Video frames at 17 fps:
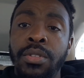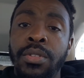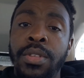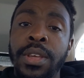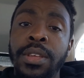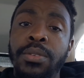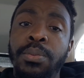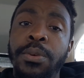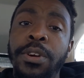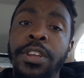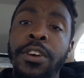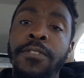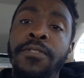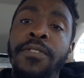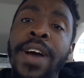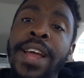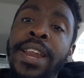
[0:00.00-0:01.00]
This is where
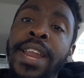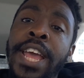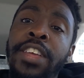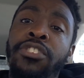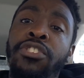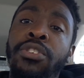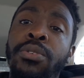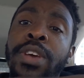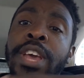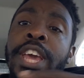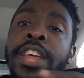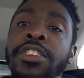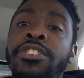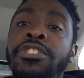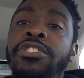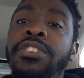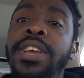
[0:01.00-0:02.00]
your financial
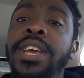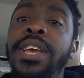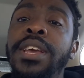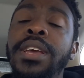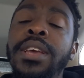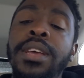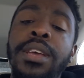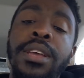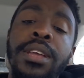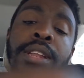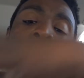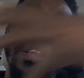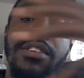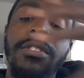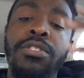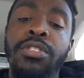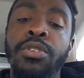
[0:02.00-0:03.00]
energy
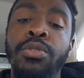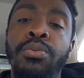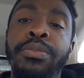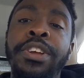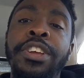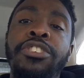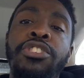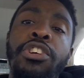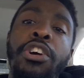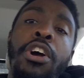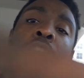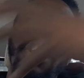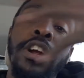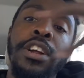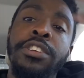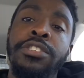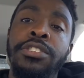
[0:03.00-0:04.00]
needs to
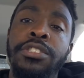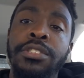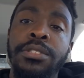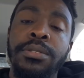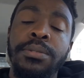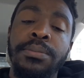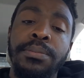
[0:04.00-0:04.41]
recharge.